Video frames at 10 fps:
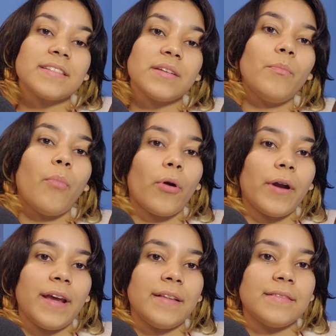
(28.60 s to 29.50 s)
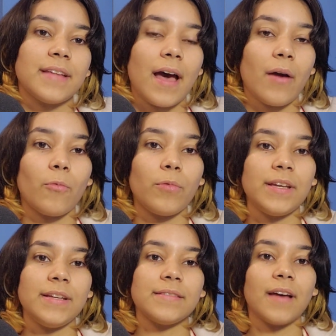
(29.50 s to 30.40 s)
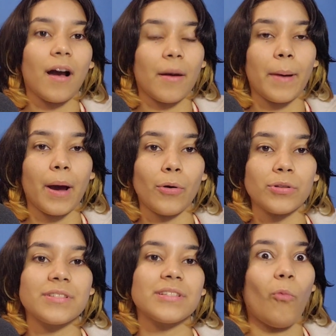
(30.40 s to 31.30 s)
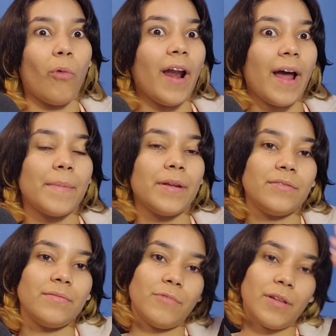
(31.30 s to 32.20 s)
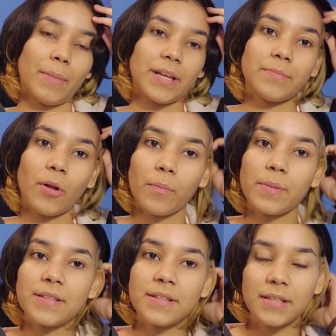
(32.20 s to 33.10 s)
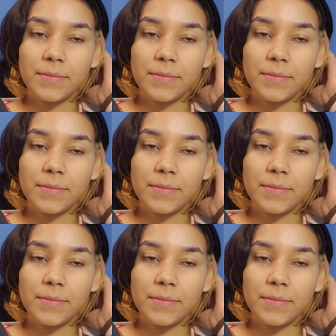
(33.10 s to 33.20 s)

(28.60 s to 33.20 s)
it's important that we talk about what happened with my small business,